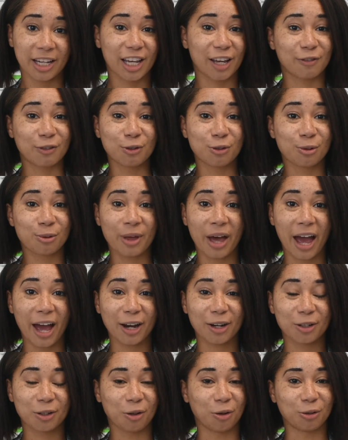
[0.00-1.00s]
If you do
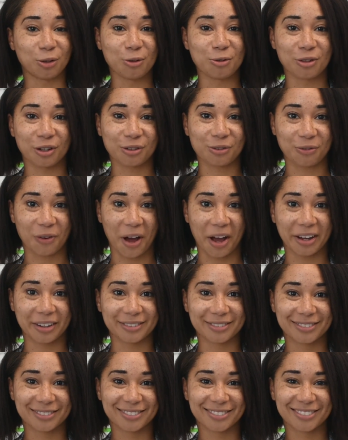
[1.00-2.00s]
that, you'll do just fine.
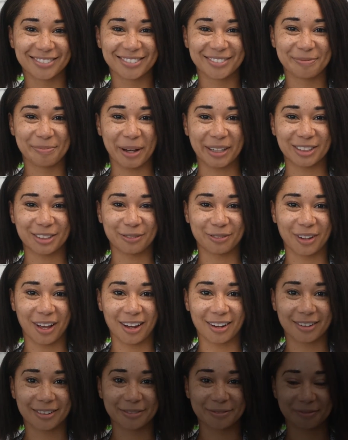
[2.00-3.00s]
Best of
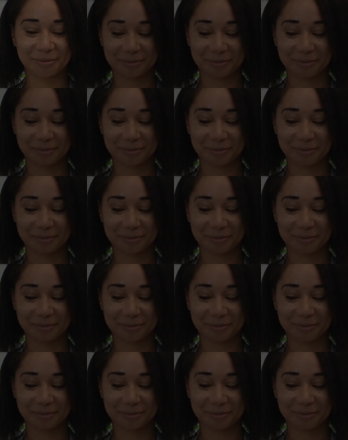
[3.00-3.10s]
luck.